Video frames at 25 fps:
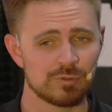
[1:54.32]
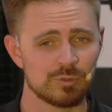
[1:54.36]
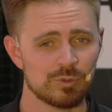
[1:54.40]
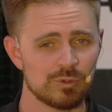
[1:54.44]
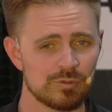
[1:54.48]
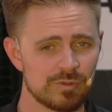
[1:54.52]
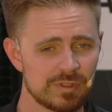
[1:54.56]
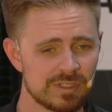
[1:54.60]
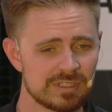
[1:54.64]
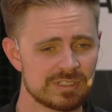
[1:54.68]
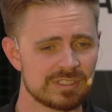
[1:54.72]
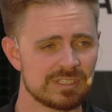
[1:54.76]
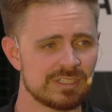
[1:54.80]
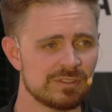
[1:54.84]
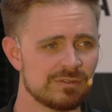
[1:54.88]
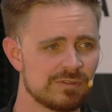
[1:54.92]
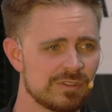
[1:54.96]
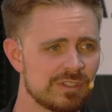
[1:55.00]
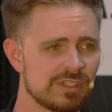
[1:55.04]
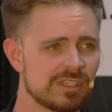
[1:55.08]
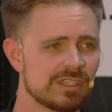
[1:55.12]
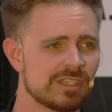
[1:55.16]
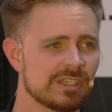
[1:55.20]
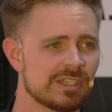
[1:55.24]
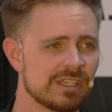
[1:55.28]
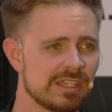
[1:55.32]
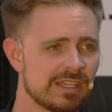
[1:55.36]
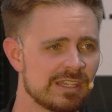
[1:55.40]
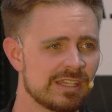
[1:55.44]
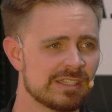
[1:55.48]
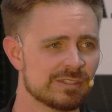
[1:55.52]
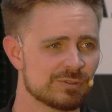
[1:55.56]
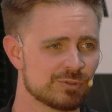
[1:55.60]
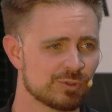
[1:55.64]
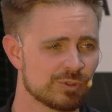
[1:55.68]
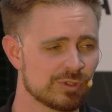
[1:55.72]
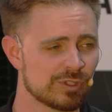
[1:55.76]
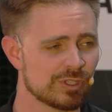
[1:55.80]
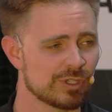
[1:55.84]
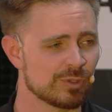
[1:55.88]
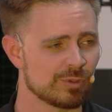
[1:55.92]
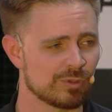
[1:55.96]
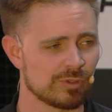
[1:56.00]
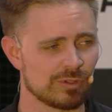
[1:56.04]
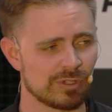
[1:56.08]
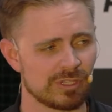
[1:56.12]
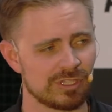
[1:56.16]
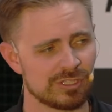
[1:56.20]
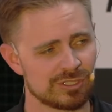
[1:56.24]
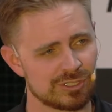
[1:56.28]
movie and TV, it is really a
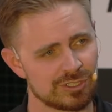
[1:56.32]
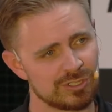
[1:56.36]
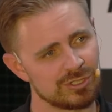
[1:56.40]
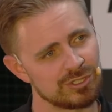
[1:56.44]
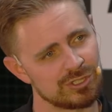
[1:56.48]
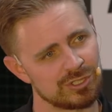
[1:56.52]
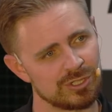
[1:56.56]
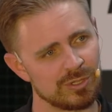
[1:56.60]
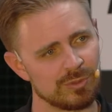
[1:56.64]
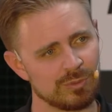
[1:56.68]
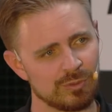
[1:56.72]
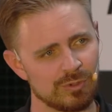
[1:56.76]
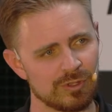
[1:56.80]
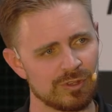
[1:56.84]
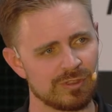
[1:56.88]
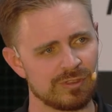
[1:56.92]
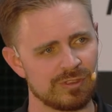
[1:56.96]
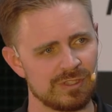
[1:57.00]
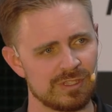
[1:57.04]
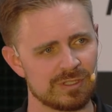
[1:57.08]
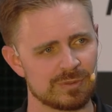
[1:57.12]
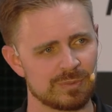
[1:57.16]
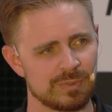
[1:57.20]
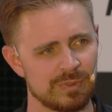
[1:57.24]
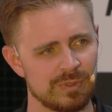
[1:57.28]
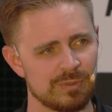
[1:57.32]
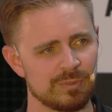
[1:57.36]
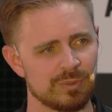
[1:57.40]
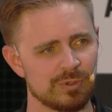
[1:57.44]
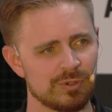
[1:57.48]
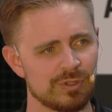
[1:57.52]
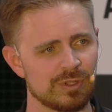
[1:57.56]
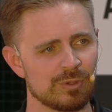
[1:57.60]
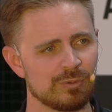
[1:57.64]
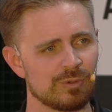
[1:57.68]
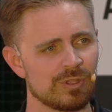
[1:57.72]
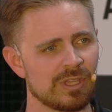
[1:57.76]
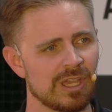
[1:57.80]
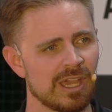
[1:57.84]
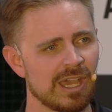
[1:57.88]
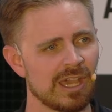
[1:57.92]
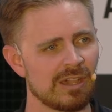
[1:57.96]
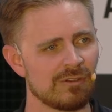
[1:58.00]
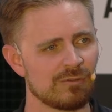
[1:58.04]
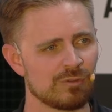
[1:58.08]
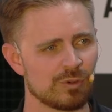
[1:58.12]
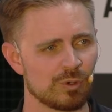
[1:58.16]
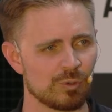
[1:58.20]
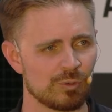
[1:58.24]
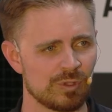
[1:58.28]
relationship with these people that we
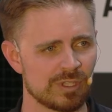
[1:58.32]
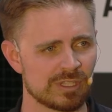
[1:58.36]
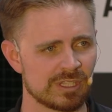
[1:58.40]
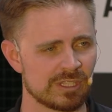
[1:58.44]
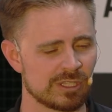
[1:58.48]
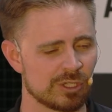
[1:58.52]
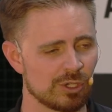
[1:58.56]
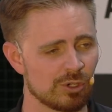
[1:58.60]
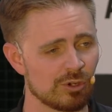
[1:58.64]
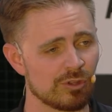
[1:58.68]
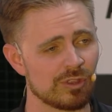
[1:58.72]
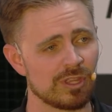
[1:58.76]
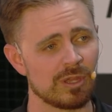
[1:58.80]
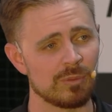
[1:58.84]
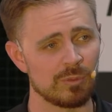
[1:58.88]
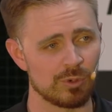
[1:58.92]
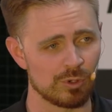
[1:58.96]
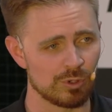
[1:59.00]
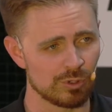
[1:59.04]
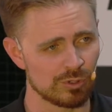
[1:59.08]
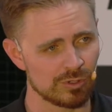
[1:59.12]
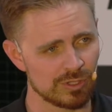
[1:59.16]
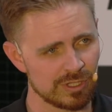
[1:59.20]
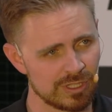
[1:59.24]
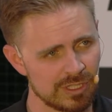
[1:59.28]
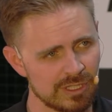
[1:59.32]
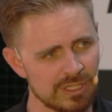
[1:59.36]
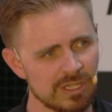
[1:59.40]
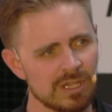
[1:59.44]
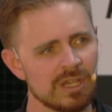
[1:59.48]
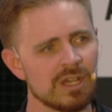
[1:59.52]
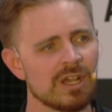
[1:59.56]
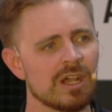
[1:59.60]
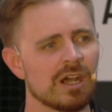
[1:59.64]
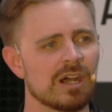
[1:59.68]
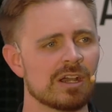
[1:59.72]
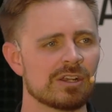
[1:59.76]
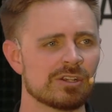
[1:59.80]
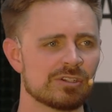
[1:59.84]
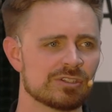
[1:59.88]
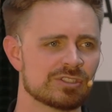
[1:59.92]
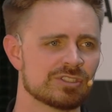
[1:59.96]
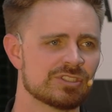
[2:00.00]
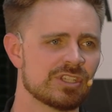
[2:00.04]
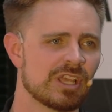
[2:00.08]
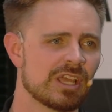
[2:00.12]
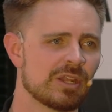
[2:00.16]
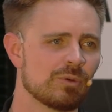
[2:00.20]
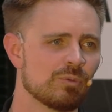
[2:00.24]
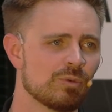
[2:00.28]
have where we can go to them early,
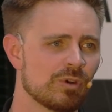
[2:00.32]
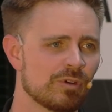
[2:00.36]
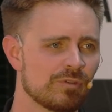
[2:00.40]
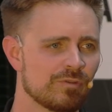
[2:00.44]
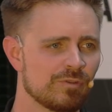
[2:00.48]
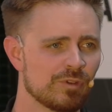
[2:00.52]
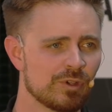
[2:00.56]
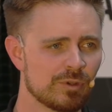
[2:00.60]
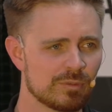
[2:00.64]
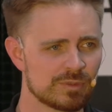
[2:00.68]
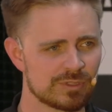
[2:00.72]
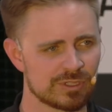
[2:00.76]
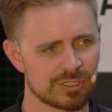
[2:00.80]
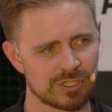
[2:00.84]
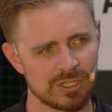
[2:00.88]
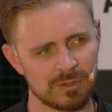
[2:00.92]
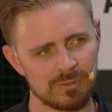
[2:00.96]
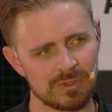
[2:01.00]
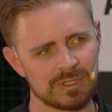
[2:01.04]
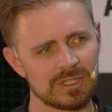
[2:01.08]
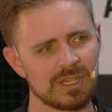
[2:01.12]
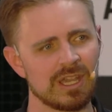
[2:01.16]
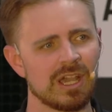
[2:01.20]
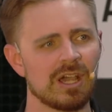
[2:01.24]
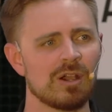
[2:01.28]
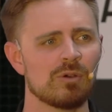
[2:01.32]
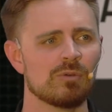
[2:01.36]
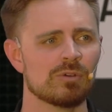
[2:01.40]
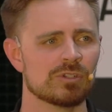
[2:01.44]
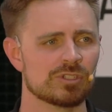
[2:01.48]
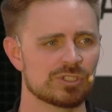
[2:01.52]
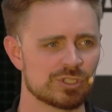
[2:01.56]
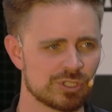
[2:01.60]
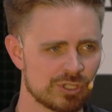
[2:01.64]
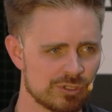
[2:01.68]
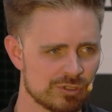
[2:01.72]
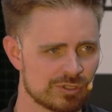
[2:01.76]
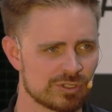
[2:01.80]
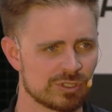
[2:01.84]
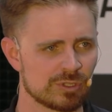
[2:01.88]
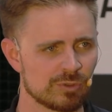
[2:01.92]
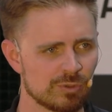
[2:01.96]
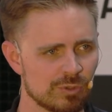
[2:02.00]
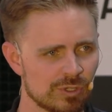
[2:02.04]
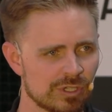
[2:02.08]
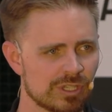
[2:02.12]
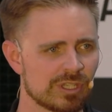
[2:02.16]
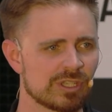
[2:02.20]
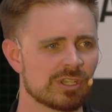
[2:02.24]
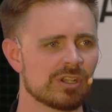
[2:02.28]
understand what films are coming out, what shows they're
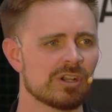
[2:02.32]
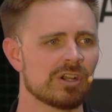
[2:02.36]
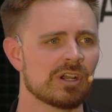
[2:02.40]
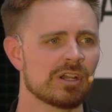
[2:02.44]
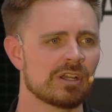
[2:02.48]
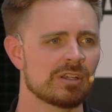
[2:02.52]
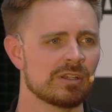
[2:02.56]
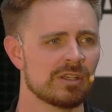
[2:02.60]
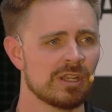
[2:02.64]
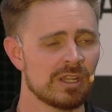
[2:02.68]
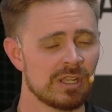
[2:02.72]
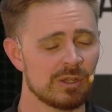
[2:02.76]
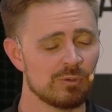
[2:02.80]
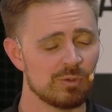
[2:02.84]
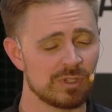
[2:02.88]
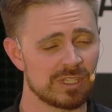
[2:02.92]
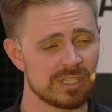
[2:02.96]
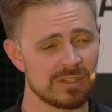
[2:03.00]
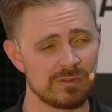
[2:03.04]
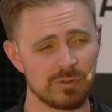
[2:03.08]
working on. We can